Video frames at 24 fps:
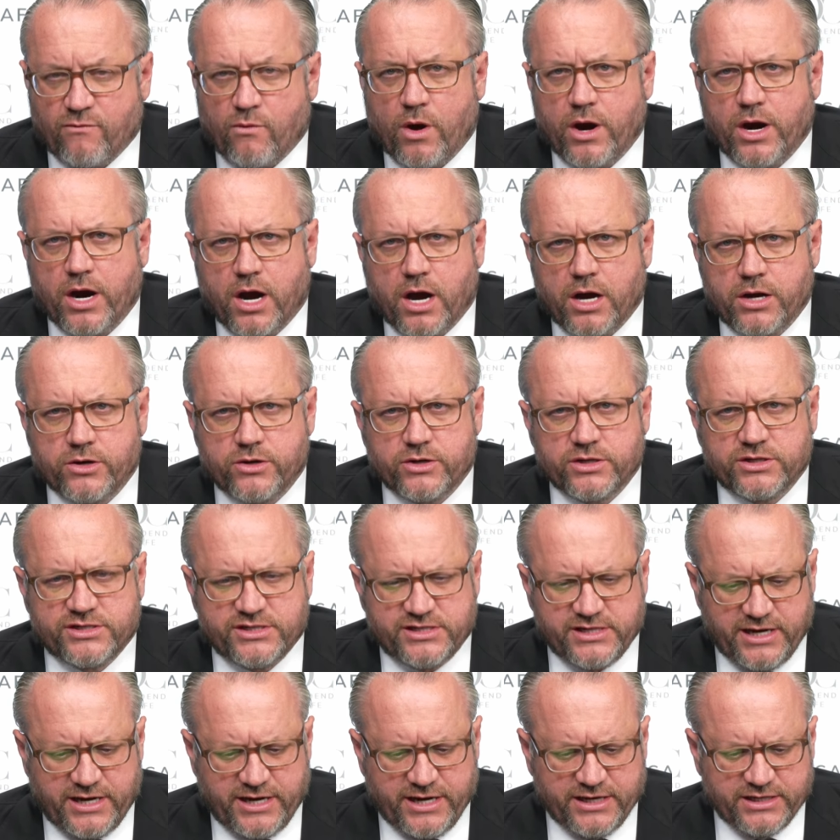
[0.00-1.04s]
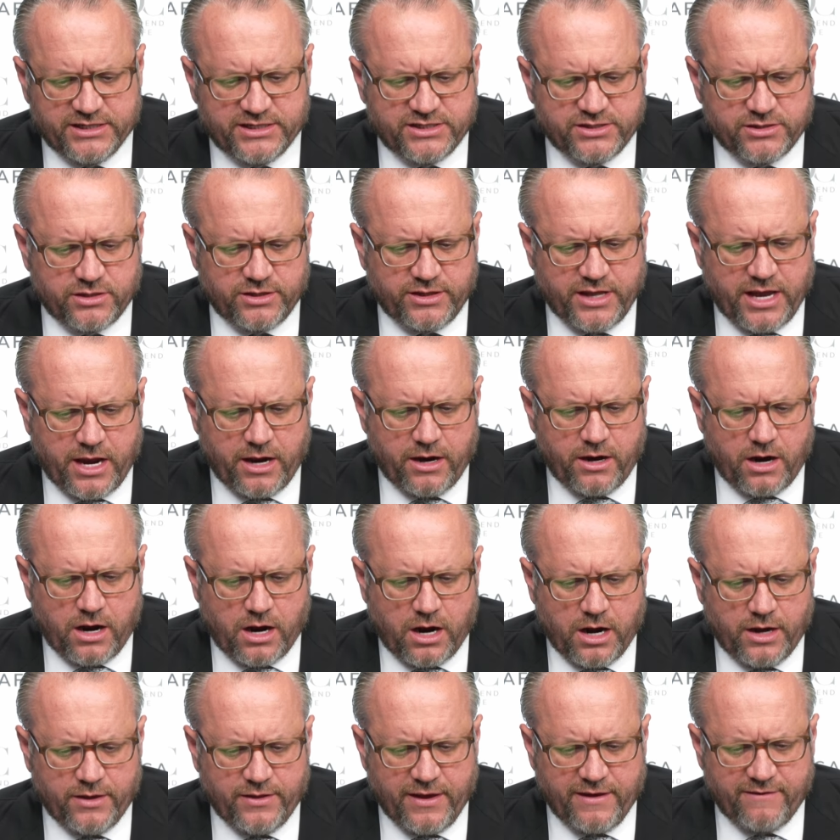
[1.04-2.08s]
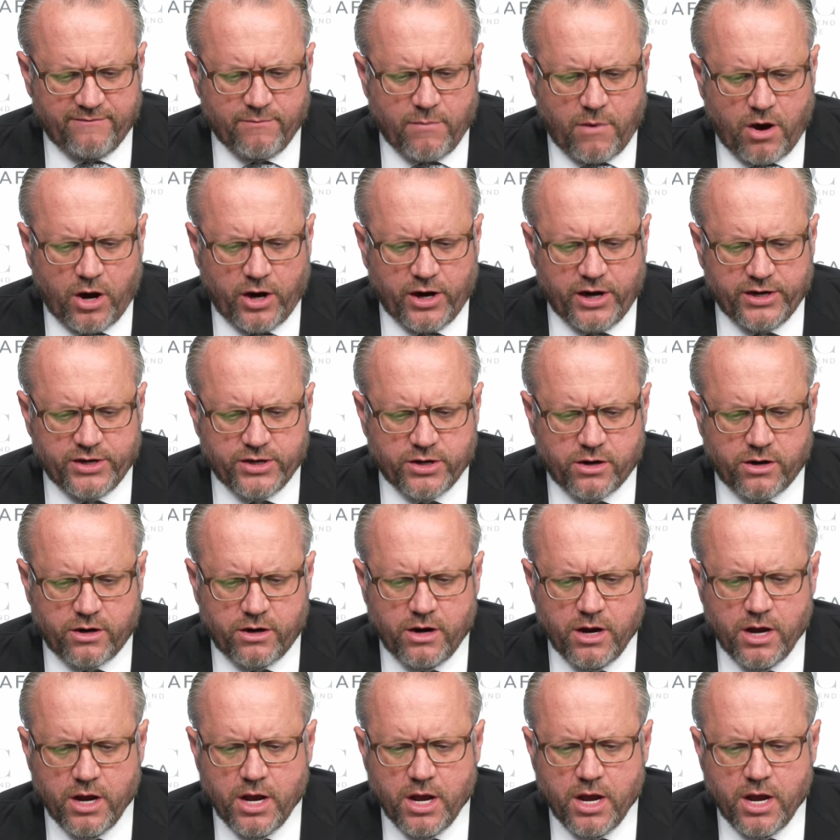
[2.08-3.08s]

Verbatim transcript: 100 cities that uh, they monitor.